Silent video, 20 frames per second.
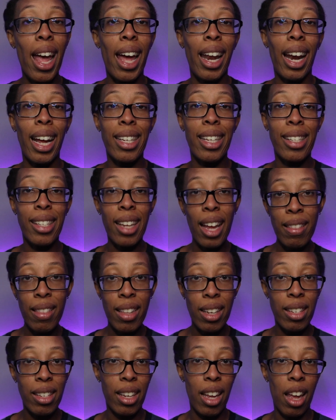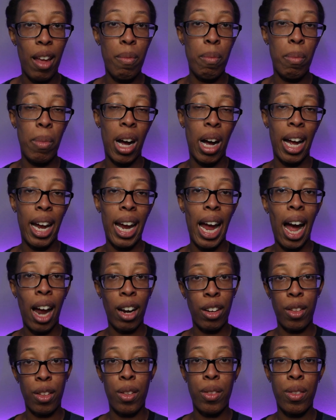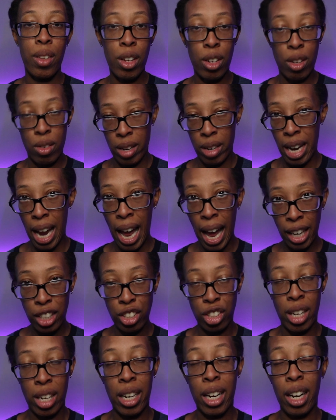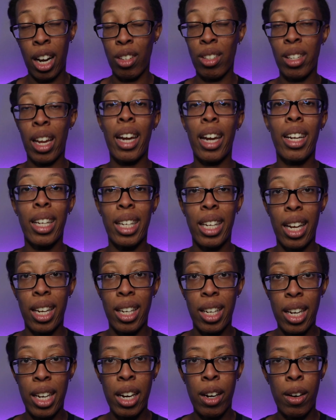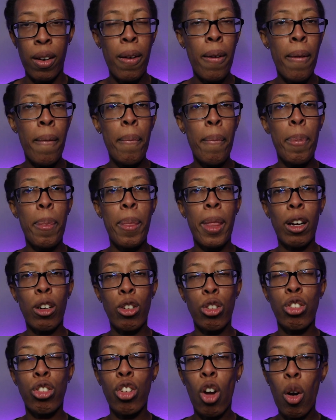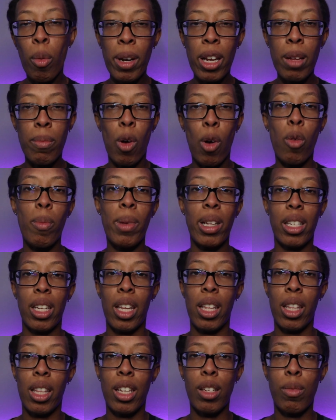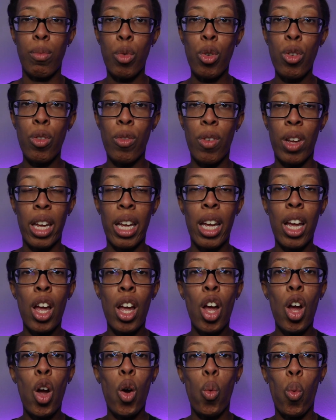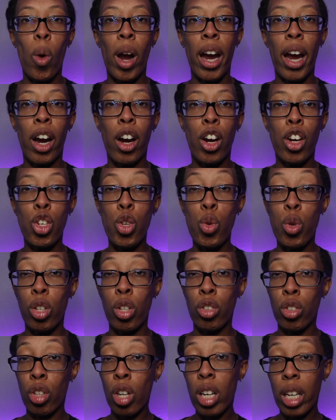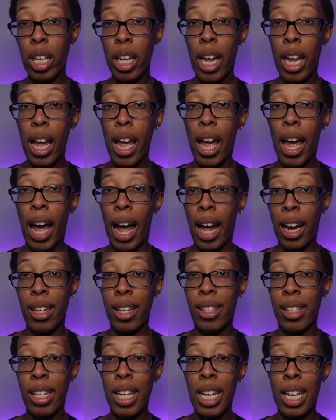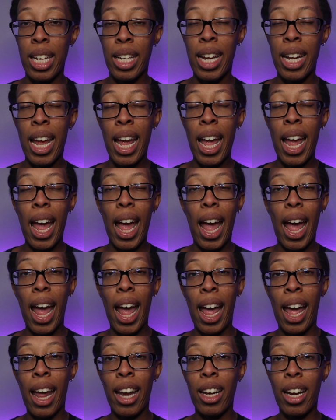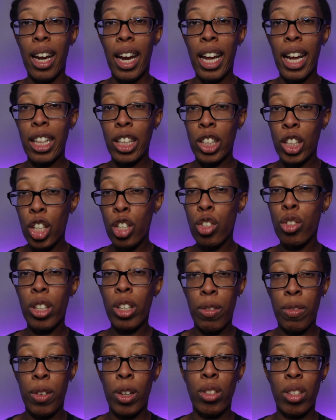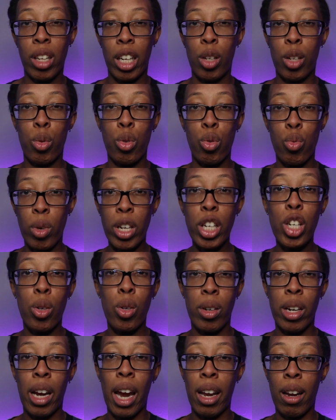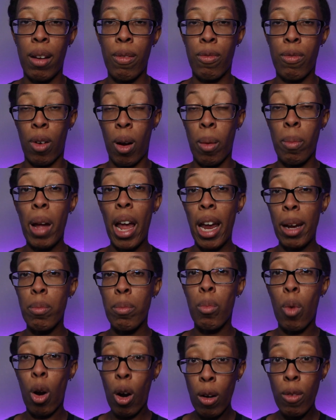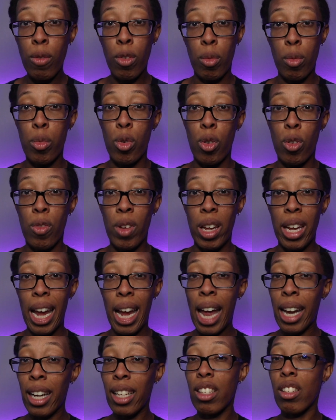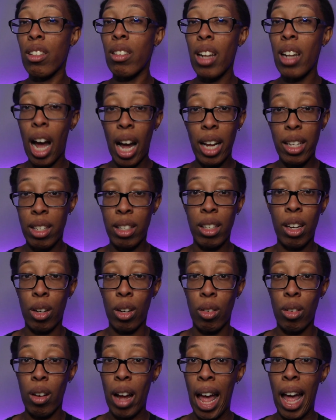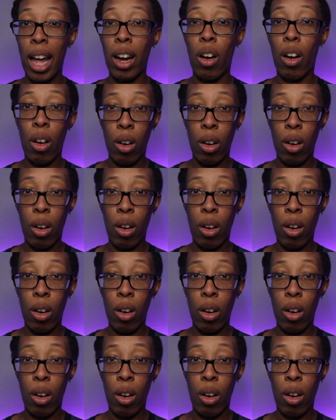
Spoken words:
And I said this in my out of the theater reaction, and I'll say it again here. There are so many moments in this movie where you can look at a scene and it literally feels like it was recreated from a Marvel movie, and it's not subtle at